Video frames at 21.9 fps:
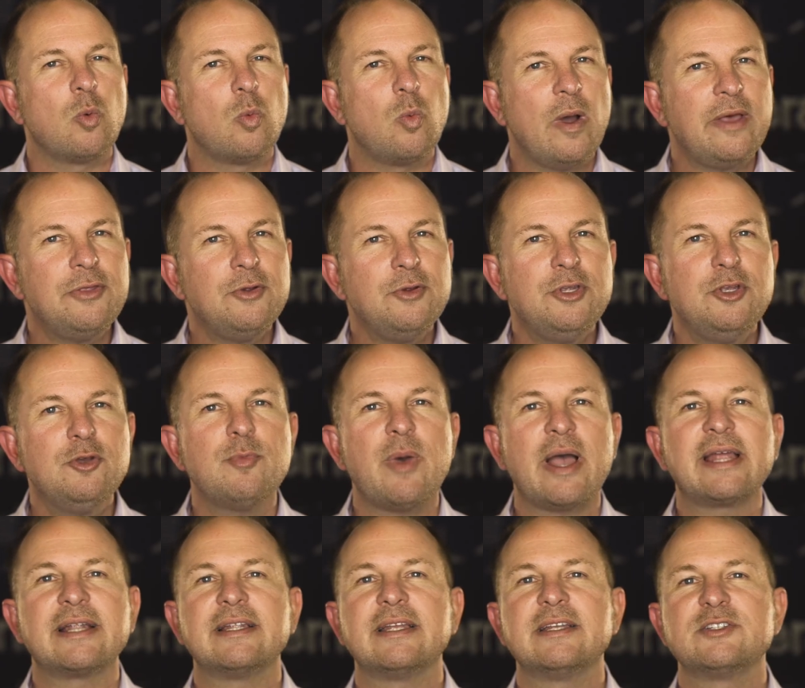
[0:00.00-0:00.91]
whether you
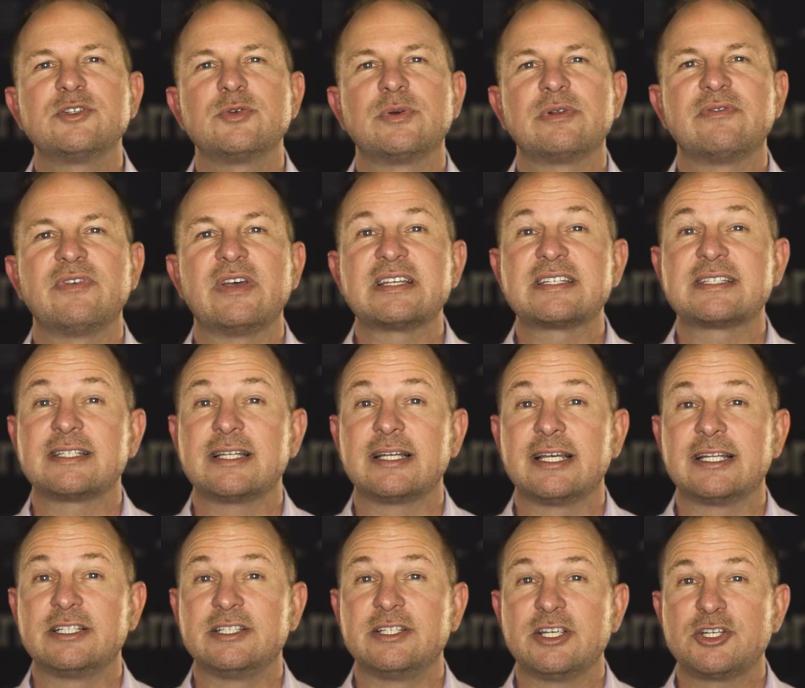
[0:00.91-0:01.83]
might need to invest
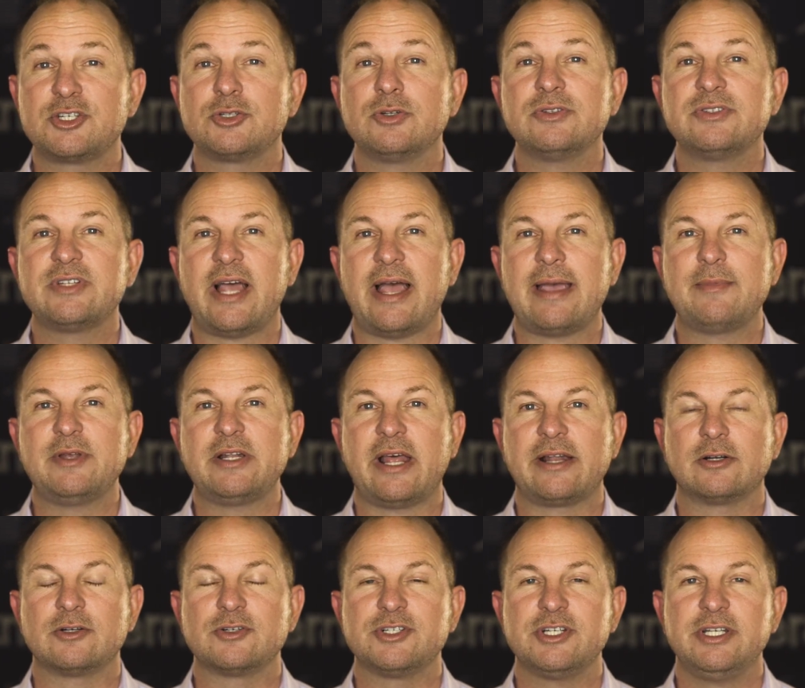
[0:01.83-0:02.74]
additional time and
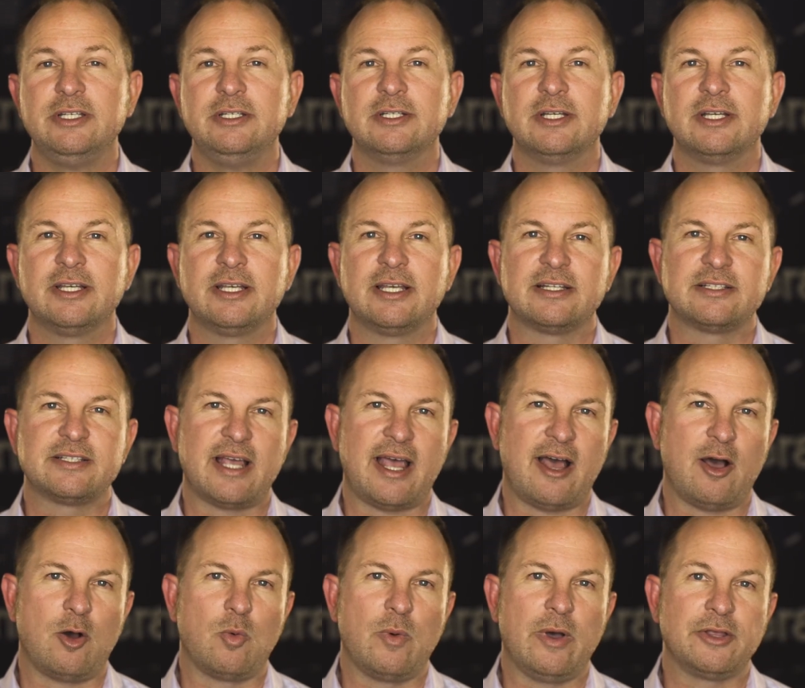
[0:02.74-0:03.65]
energy into
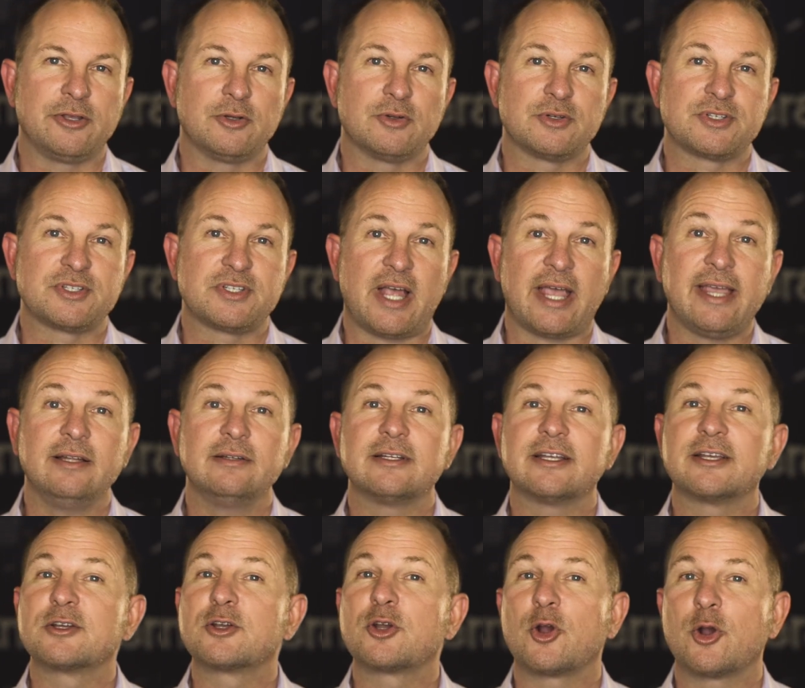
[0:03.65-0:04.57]
how well your site
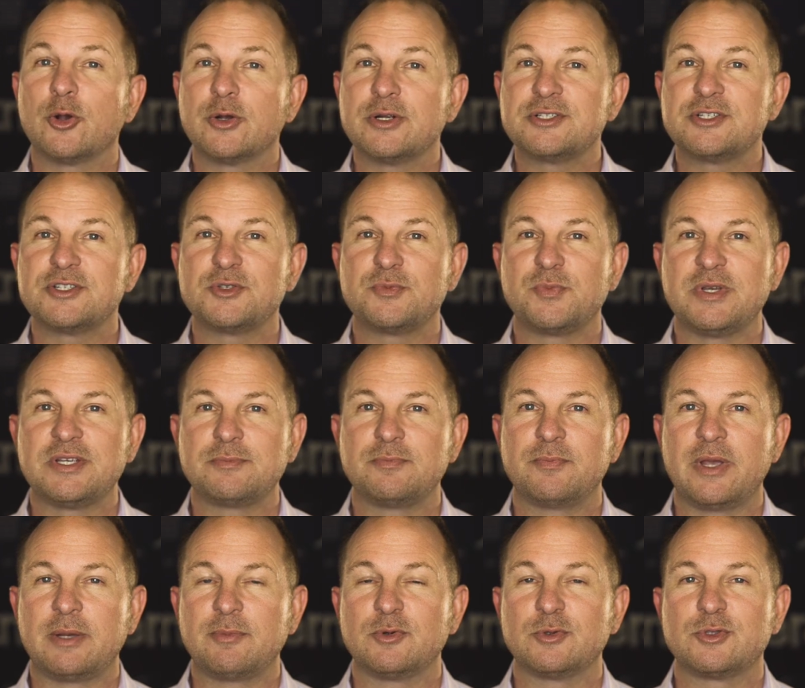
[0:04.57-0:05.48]
encourages
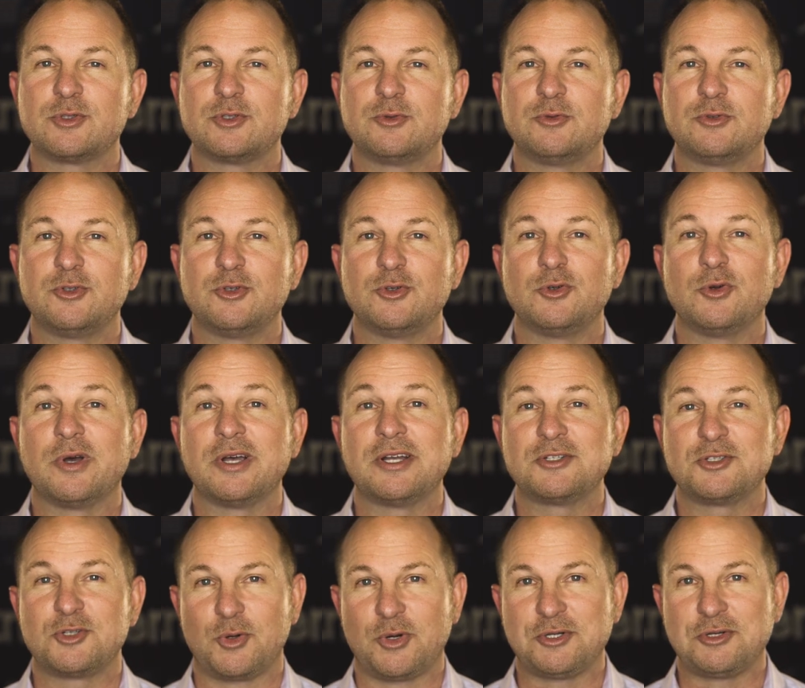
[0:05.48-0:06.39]
people
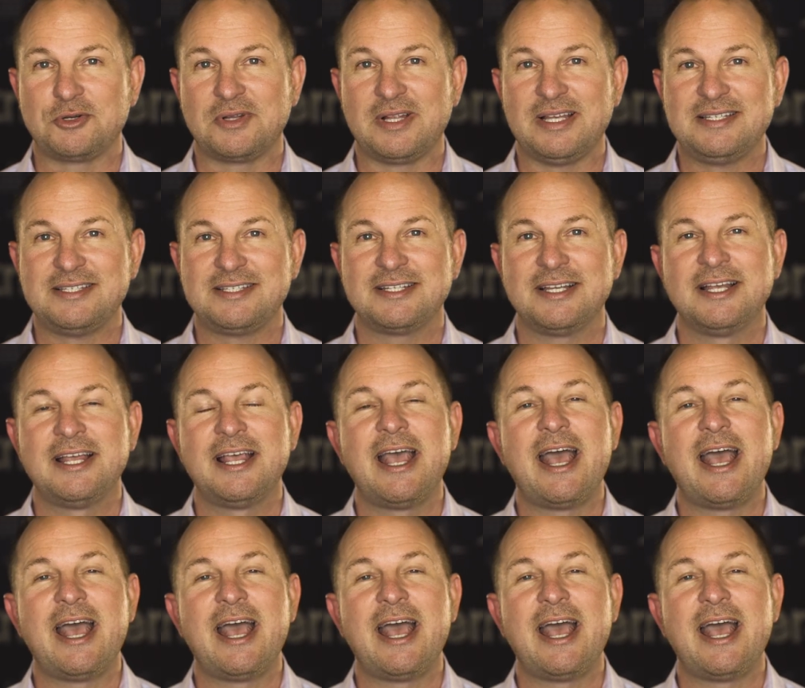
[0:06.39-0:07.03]
to join your list,